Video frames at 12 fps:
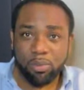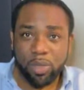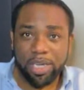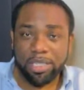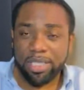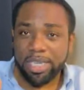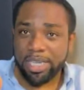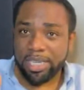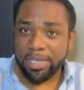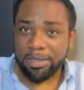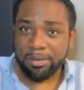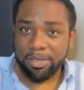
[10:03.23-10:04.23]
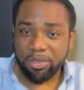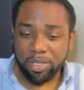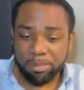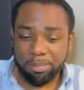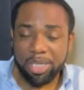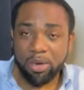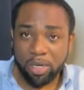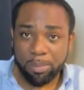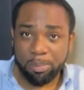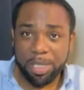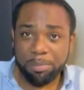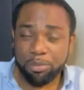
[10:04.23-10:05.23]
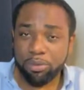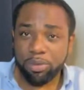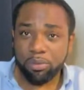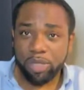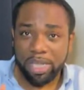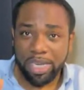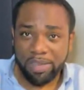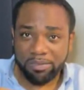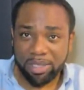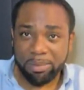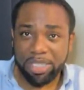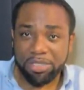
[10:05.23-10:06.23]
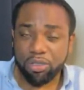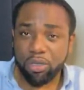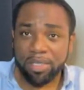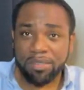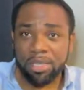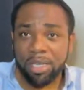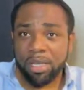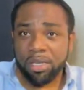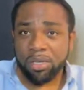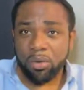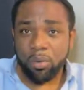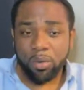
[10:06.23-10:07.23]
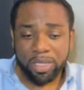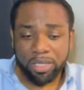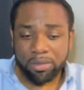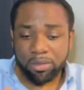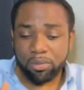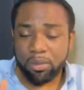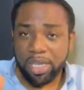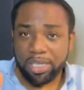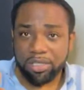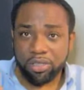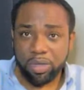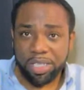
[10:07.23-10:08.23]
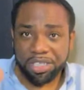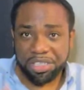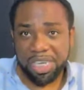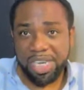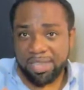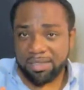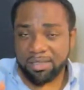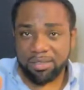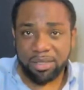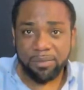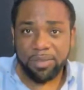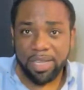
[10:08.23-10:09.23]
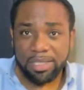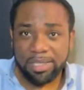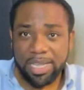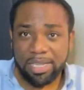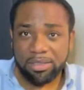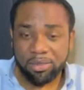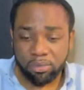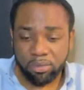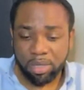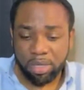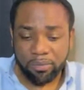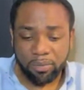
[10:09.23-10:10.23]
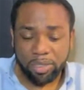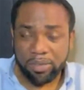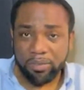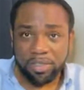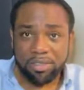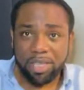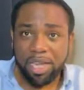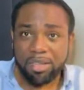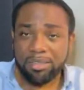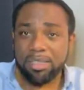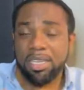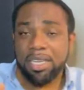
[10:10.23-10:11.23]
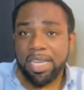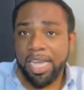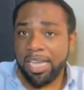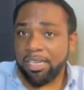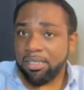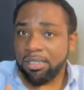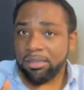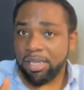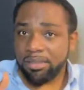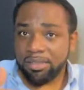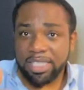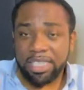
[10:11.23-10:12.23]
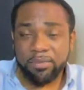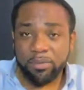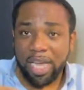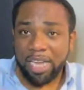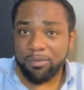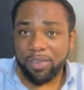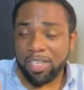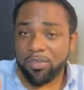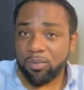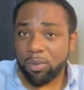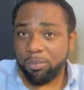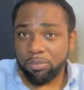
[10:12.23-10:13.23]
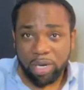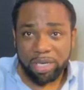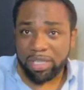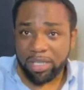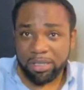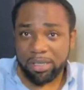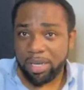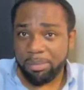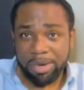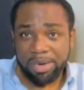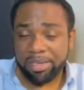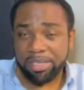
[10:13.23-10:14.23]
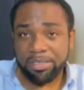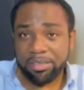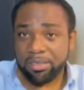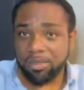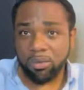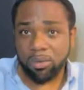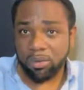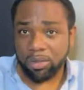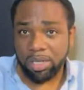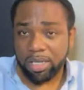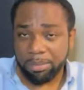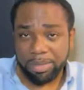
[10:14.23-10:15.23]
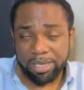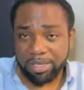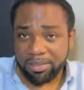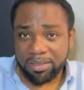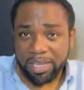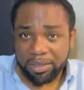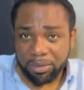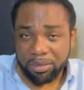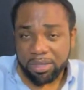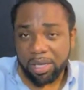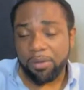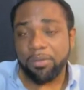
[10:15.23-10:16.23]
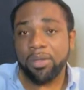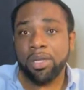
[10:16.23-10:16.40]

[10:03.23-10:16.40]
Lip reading: where you can meet other people that have similar interests, going into like trade chats and stuff like that to for different stocks, and seeking advice from regular Americans or non-Americans like yourself.